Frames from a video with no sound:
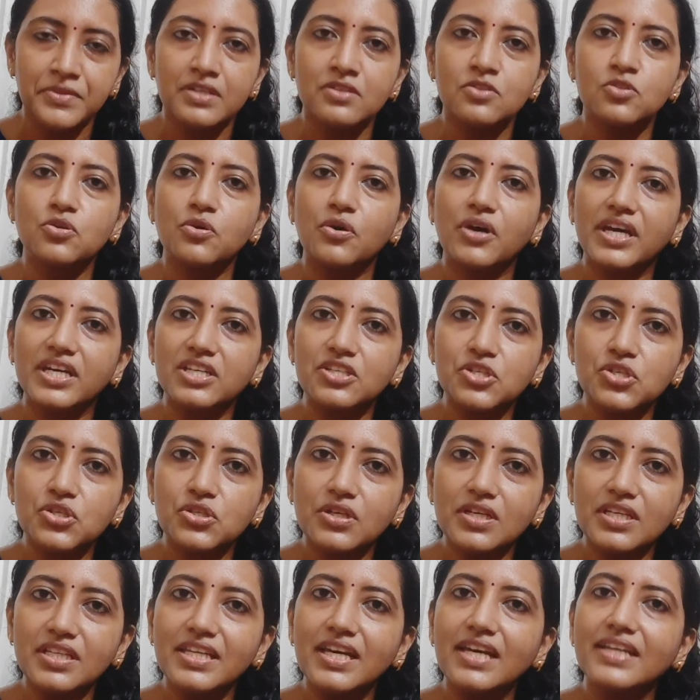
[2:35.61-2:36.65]
So
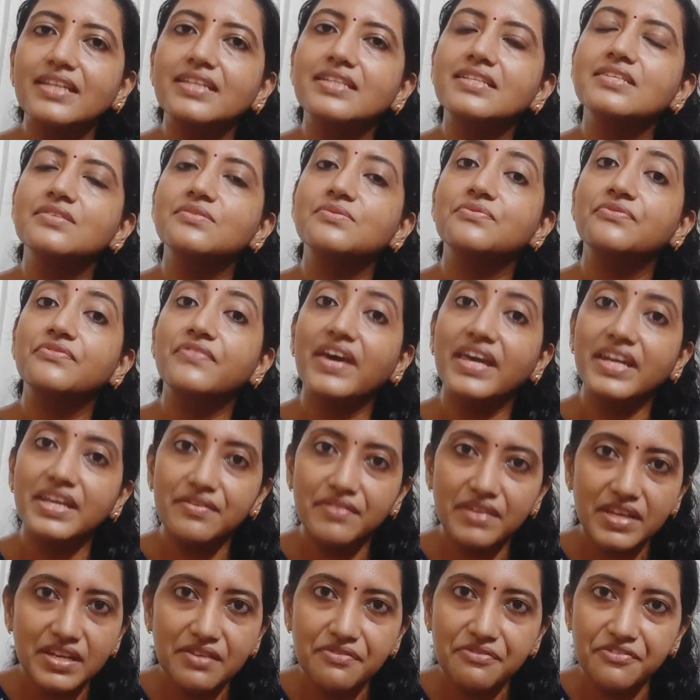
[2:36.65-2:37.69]
ensure that it is
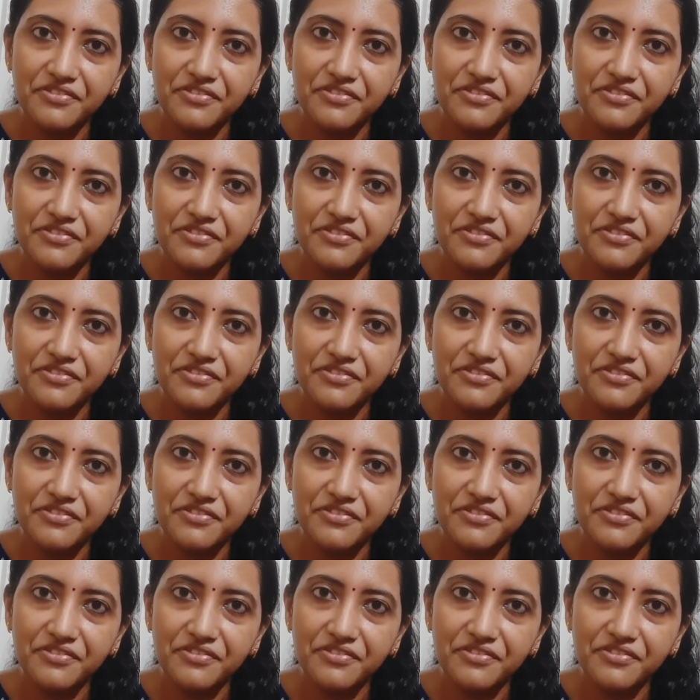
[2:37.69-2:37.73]
very